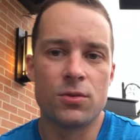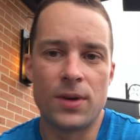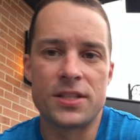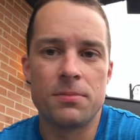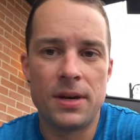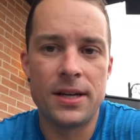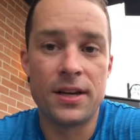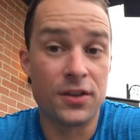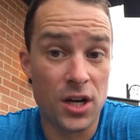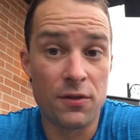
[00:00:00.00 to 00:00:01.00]

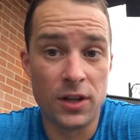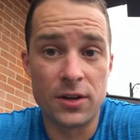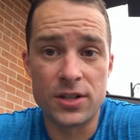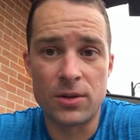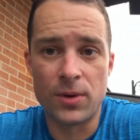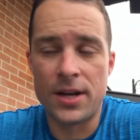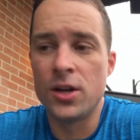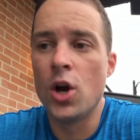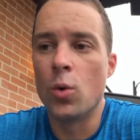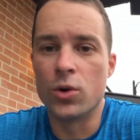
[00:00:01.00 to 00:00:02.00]
the cover letters I read
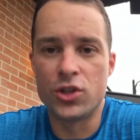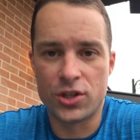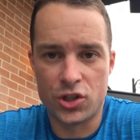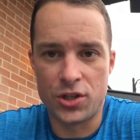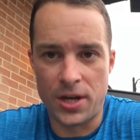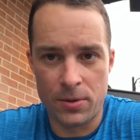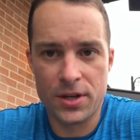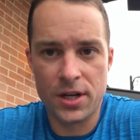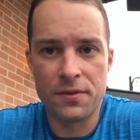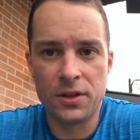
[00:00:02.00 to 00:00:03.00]
were just
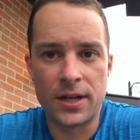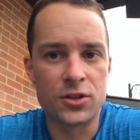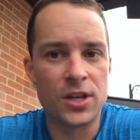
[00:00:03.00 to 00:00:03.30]
generic cover letters.